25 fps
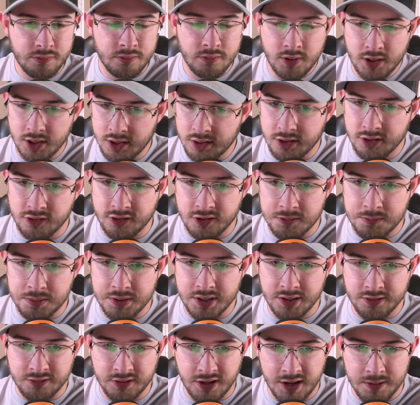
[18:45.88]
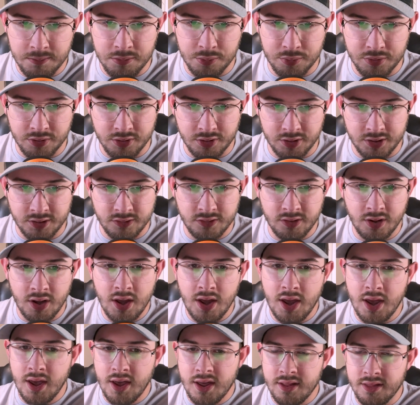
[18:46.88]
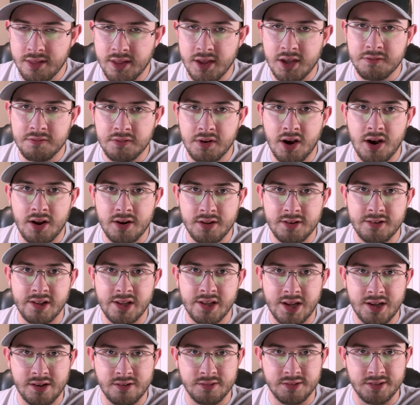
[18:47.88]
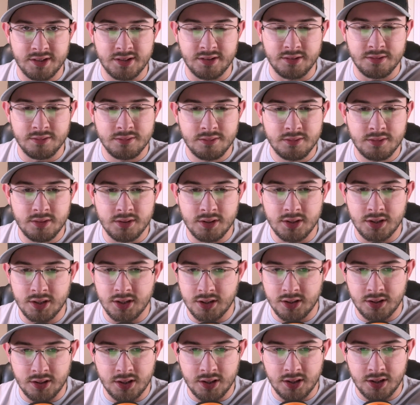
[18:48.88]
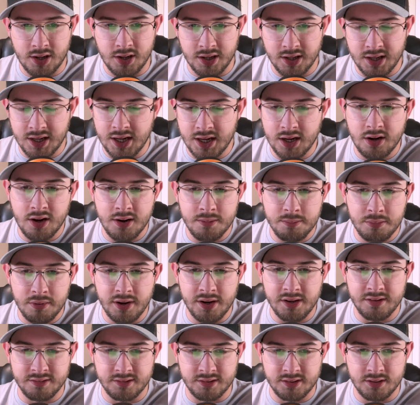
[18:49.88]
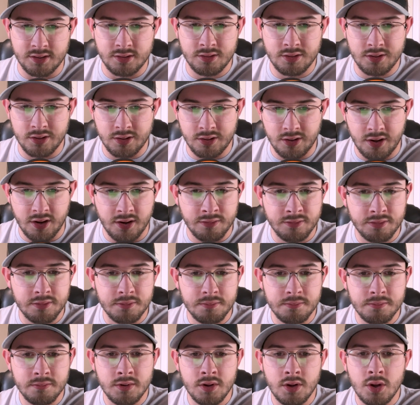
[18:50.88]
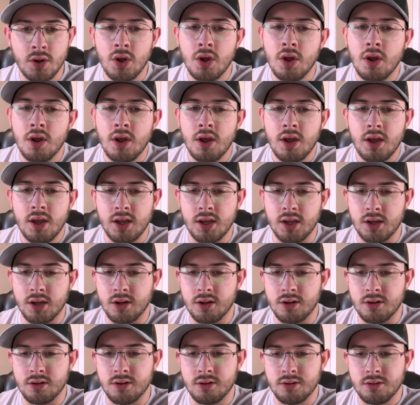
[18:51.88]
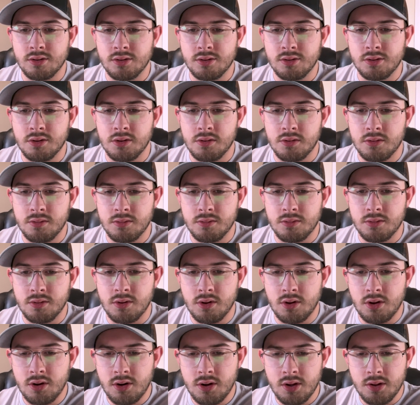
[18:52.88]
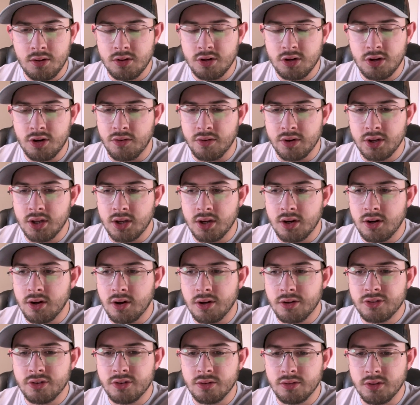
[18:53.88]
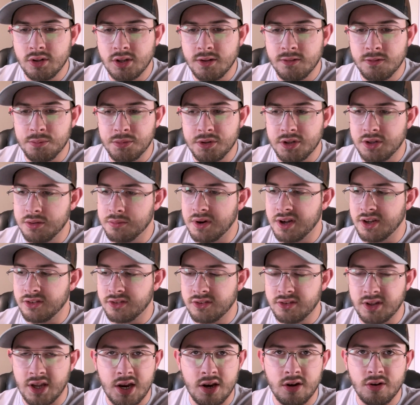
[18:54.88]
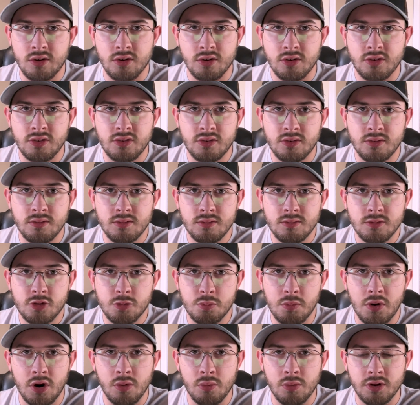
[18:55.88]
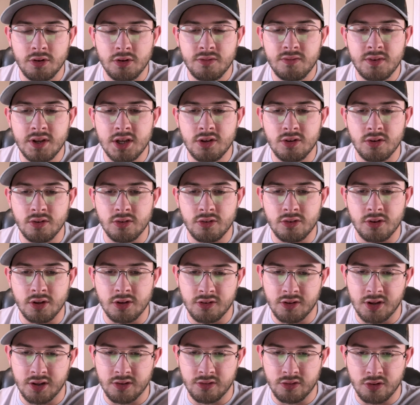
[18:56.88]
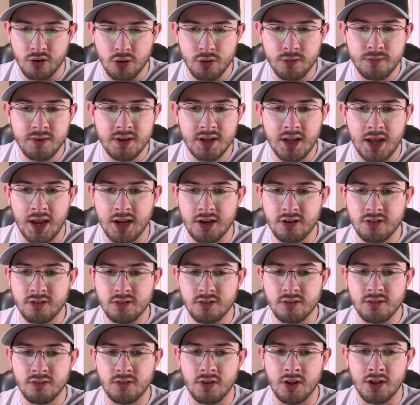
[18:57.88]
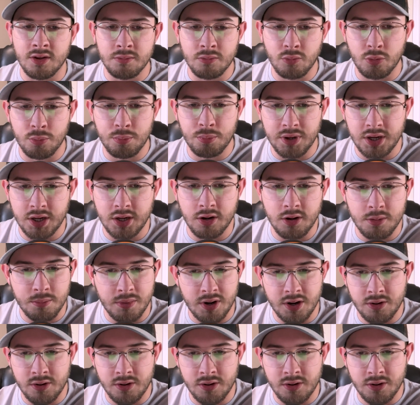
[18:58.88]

and the GPS capabilities. They've got it dialed in, and I cannot praise it enough. And another, it also gives me my standard smartwatch features, such as notifications that will ping on my